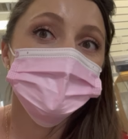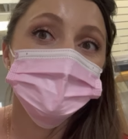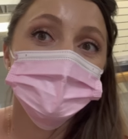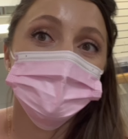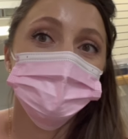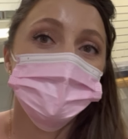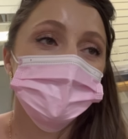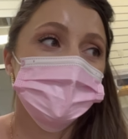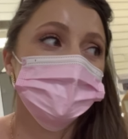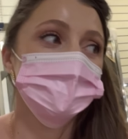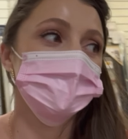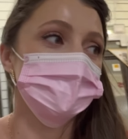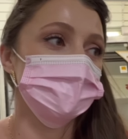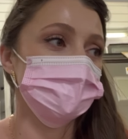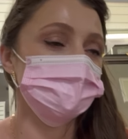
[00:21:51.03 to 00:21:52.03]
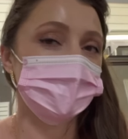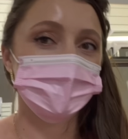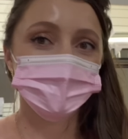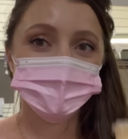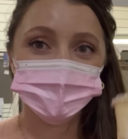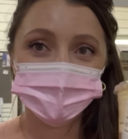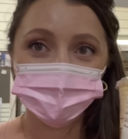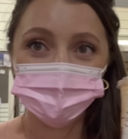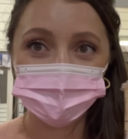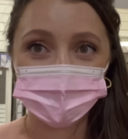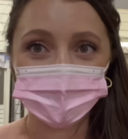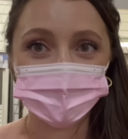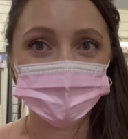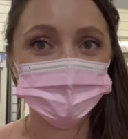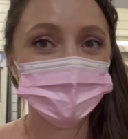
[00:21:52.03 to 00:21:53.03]
So we're at TJ Maxx. We
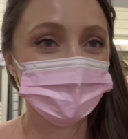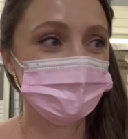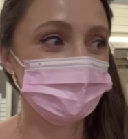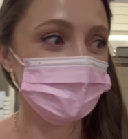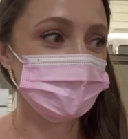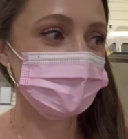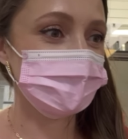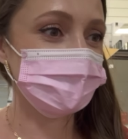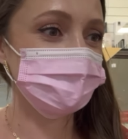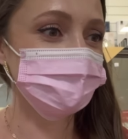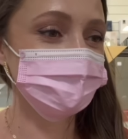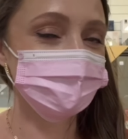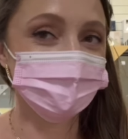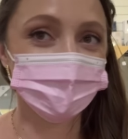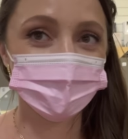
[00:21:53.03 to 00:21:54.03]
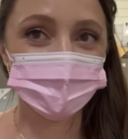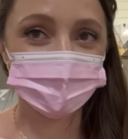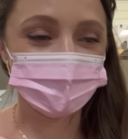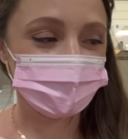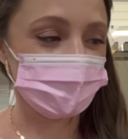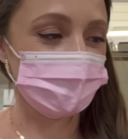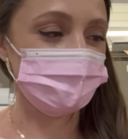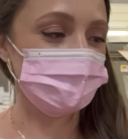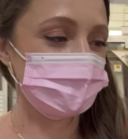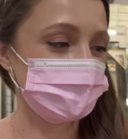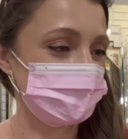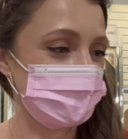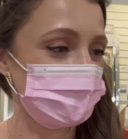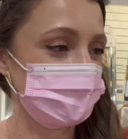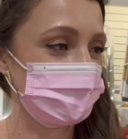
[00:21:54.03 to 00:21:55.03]
got some Starbucks, which is
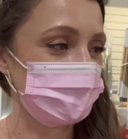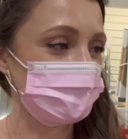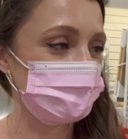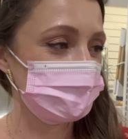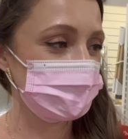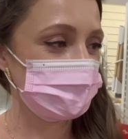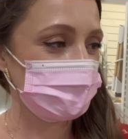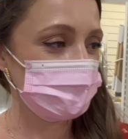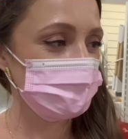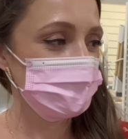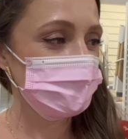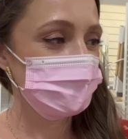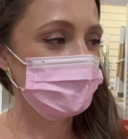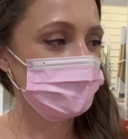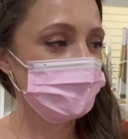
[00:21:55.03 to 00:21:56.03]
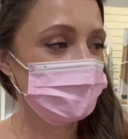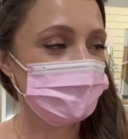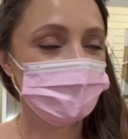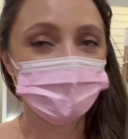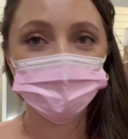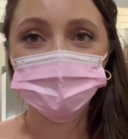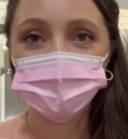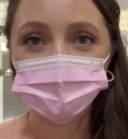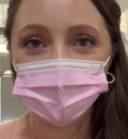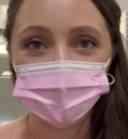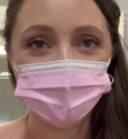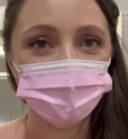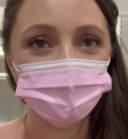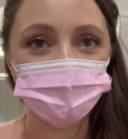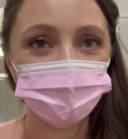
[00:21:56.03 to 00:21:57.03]
obviously the, what's it called? Pumpkin
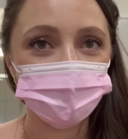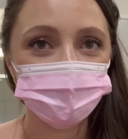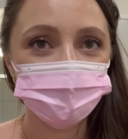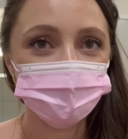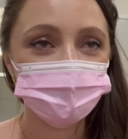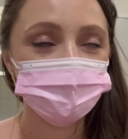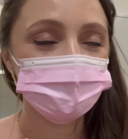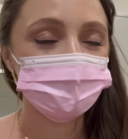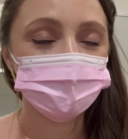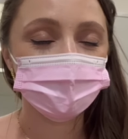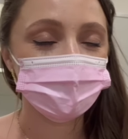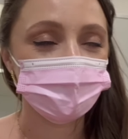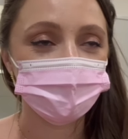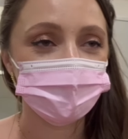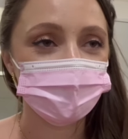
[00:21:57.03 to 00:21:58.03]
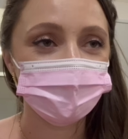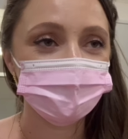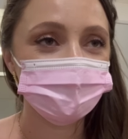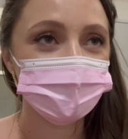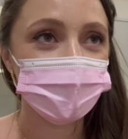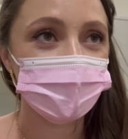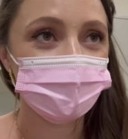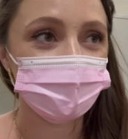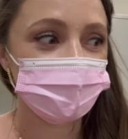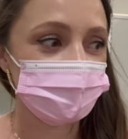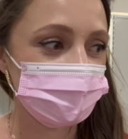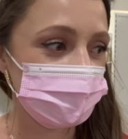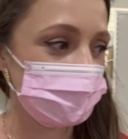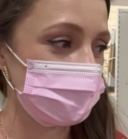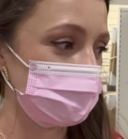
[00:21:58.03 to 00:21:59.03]
cold brew. It's so good. Tyler
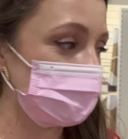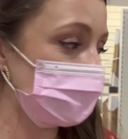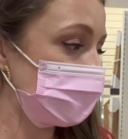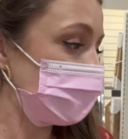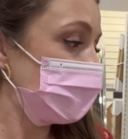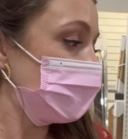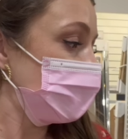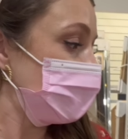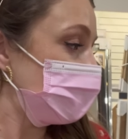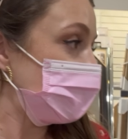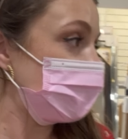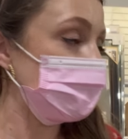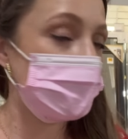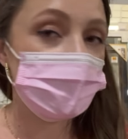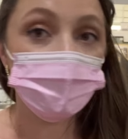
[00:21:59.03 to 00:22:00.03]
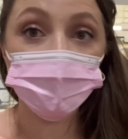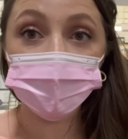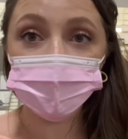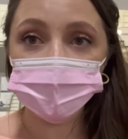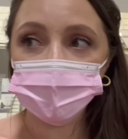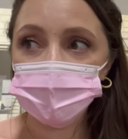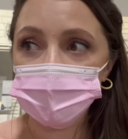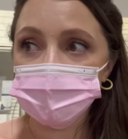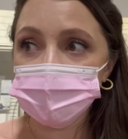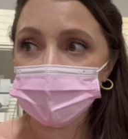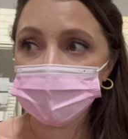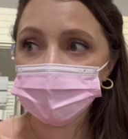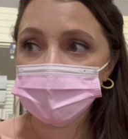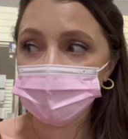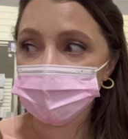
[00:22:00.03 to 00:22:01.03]
loves it too. Anyway, we're at TJ
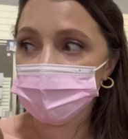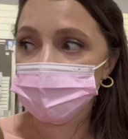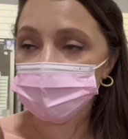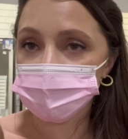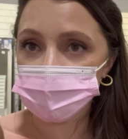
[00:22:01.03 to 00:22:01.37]
Maxx looking for